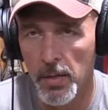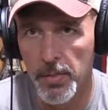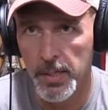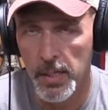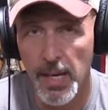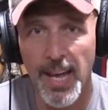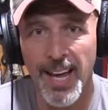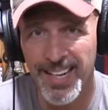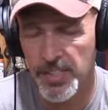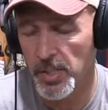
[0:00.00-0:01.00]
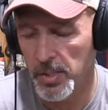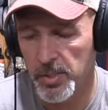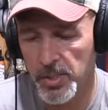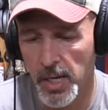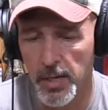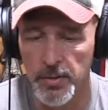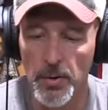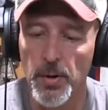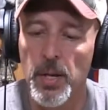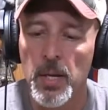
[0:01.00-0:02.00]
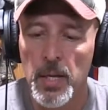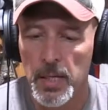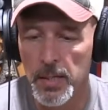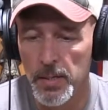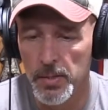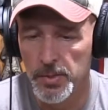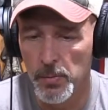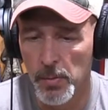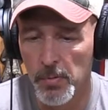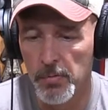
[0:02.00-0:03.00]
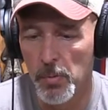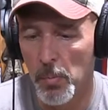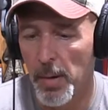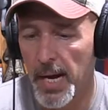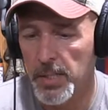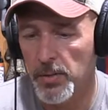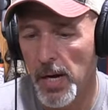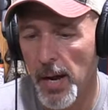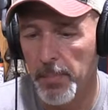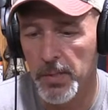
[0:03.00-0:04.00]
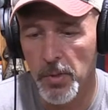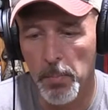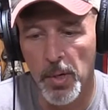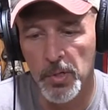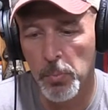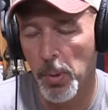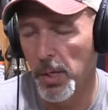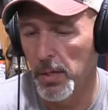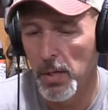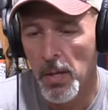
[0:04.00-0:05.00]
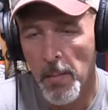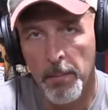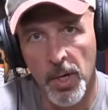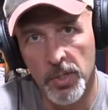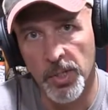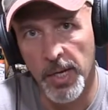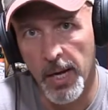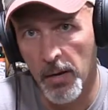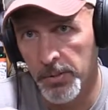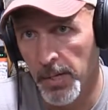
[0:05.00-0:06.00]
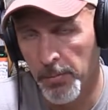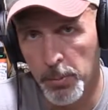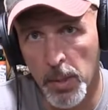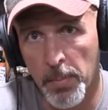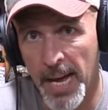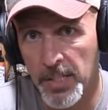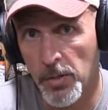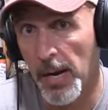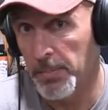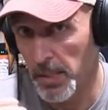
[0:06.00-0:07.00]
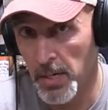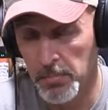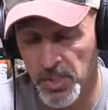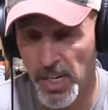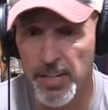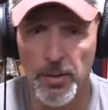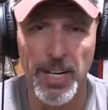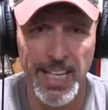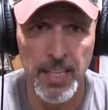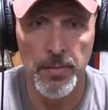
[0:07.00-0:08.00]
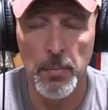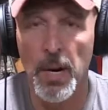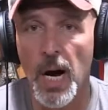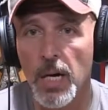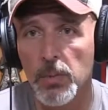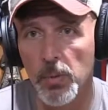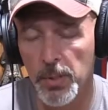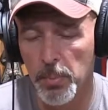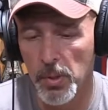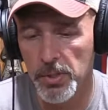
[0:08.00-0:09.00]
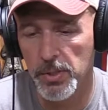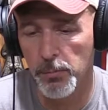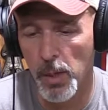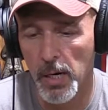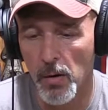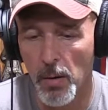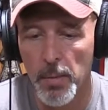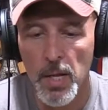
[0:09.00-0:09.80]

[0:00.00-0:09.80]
the X standard. Is the removable back strap. It's a punch pin, punch it out, and you have 3 back straps that come standard in the box when you purchase the firearm,